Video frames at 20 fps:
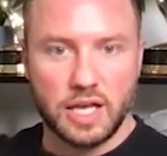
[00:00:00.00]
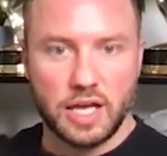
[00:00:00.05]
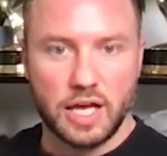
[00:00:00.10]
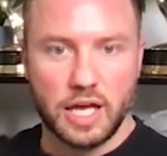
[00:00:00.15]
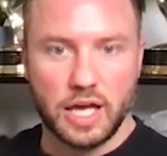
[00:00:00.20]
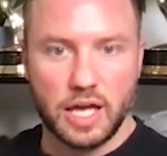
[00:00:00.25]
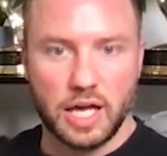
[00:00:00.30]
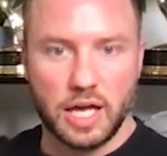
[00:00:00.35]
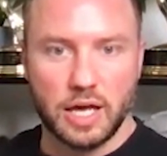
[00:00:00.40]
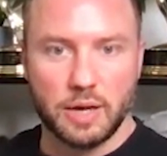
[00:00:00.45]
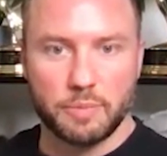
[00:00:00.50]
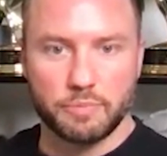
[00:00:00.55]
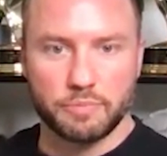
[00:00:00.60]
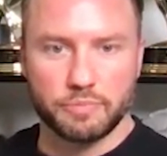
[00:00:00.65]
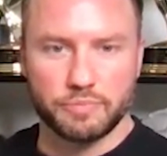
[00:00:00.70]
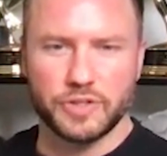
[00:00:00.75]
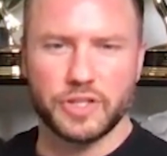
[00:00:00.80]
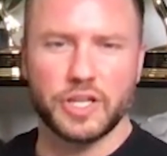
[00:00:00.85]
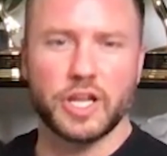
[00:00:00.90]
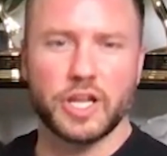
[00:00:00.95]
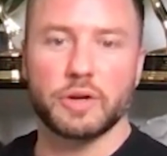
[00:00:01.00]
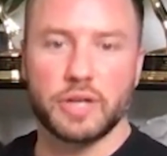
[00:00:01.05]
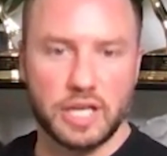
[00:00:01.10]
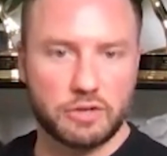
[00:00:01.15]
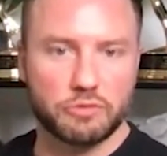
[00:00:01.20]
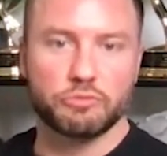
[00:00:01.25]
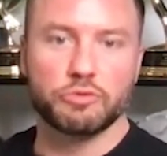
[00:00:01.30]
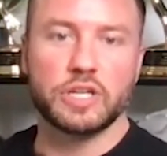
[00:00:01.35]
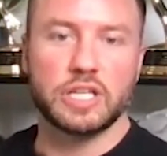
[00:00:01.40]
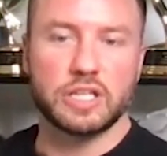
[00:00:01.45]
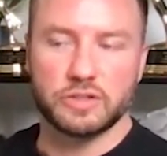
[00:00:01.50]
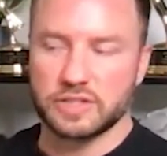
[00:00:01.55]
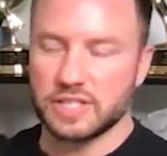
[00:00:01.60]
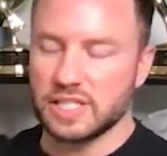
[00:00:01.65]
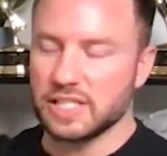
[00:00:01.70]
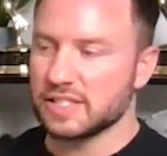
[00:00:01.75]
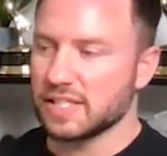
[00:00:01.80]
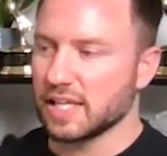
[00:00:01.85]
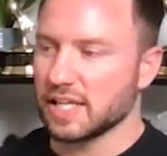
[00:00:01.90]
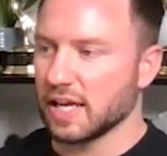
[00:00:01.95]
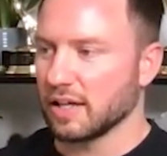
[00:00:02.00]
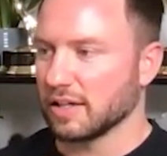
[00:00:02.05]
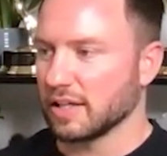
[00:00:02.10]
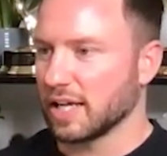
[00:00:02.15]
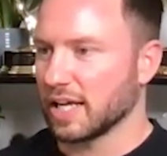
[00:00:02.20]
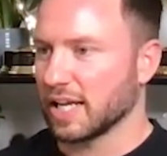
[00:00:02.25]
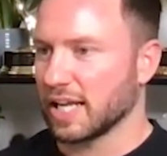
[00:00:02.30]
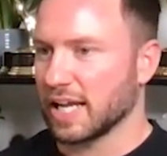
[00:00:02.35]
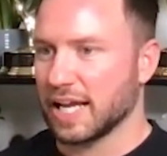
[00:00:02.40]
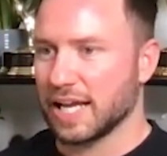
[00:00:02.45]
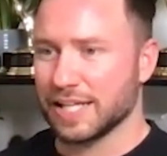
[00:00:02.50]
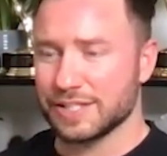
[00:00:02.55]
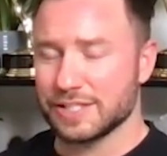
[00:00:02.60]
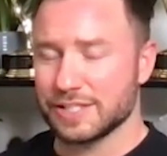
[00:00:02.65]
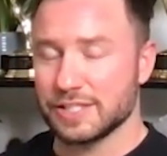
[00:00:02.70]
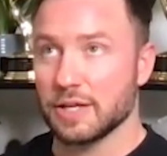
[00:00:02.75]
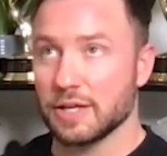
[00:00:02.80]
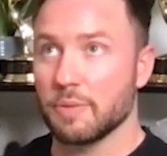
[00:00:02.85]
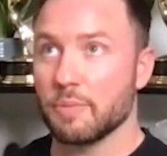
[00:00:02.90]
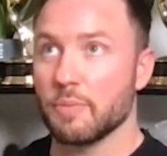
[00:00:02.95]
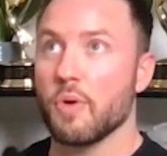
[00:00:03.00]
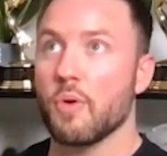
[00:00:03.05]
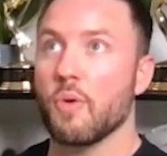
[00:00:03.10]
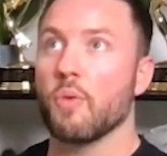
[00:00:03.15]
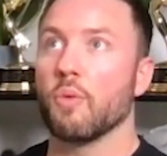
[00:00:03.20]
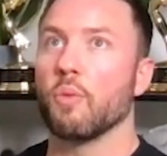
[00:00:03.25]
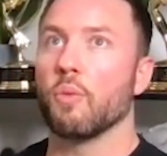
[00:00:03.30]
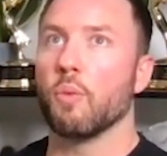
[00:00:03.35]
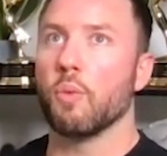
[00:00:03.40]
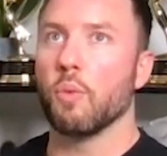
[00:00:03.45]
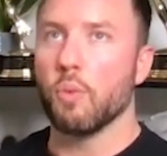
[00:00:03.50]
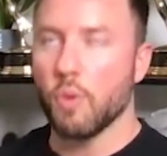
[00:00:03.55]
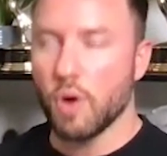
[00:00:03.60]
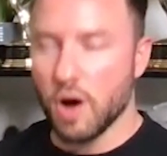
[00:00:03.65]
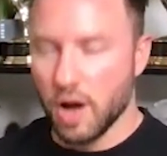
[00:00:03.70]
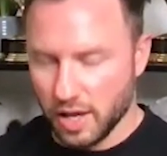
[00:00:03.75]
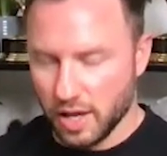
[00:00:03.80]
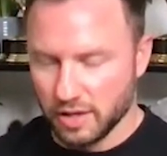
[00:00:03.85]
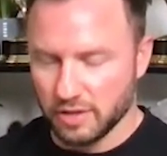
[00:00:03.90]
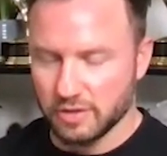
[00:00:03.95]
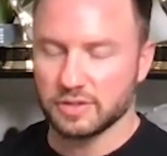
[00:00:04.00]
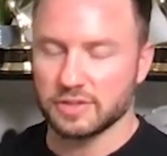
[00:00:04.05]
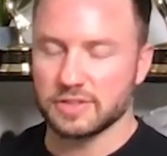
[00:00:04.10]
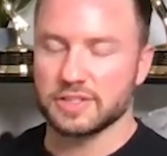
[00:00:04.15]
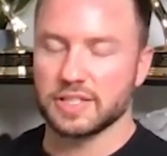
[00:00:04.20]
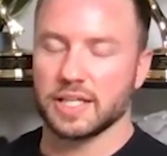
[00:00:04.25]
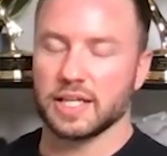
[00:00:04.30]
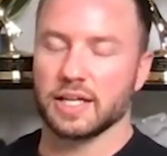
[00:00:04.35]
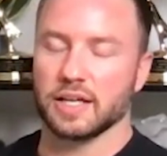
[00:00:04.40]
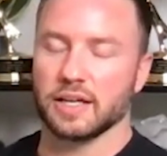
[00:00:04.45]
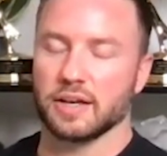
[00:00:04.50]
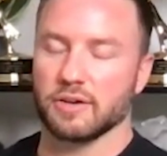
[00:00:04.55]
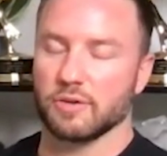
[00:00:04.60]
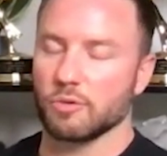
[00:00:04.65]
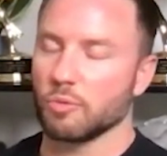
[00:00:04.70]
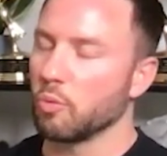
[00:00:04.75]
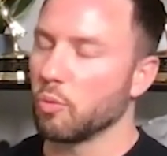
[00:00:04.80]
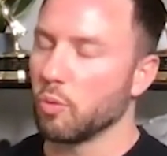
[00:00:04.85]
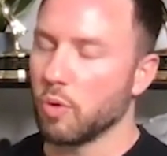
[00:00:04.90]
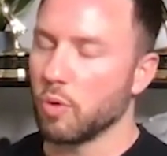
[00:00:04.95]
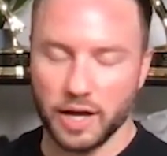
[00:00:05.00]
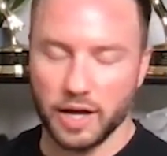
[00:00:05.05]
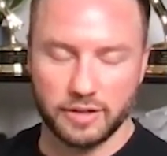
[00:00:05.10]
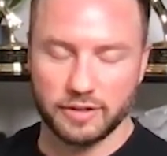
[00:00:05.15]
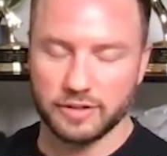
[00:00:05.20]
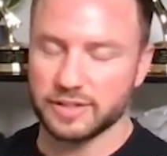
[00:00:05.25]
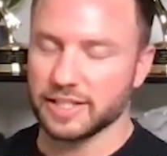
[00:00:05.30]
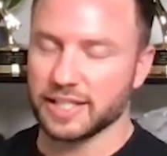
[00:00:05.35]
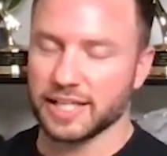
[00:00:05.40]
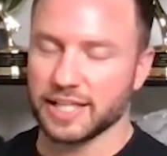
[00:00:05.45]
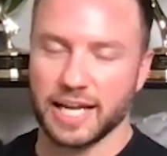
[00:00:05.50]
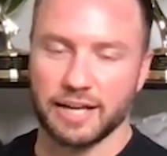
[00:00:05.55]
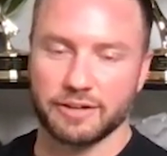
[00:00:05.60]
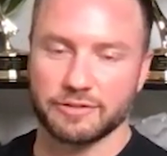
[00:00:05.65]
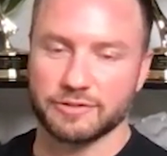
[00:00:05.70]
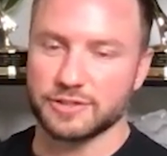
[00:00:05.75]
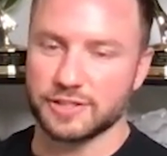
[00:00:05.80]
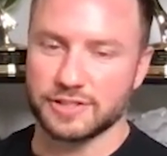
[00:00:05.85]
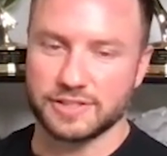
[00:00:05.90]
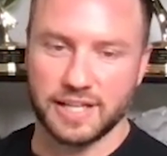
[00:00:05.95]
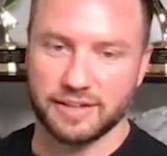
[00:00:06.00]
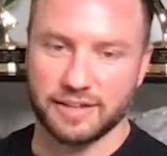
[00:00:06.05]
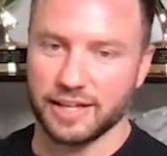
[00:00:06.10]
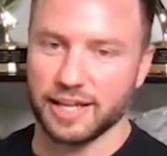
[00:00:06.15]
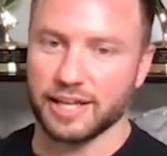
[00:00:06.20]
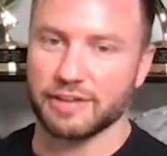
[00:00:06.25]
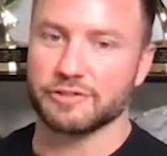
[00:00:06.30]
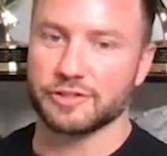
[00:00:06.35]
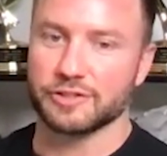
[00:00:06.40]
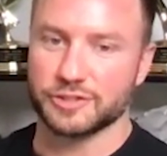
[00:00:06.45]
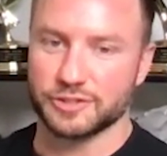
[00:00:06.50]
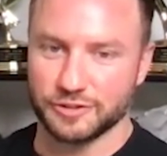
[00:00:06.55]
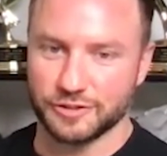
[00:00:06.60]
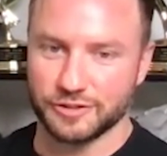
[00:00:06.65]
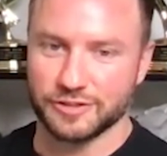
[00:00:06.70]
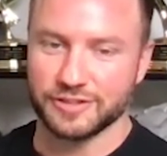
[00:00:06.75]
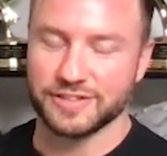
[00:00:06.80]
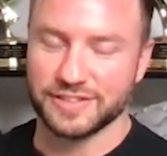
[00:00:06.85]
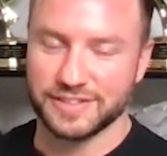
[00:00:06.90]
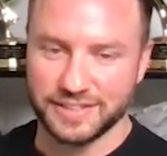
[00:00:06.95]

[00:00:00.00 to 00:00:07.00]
in real detail, and I had some wild encounters out there for sure.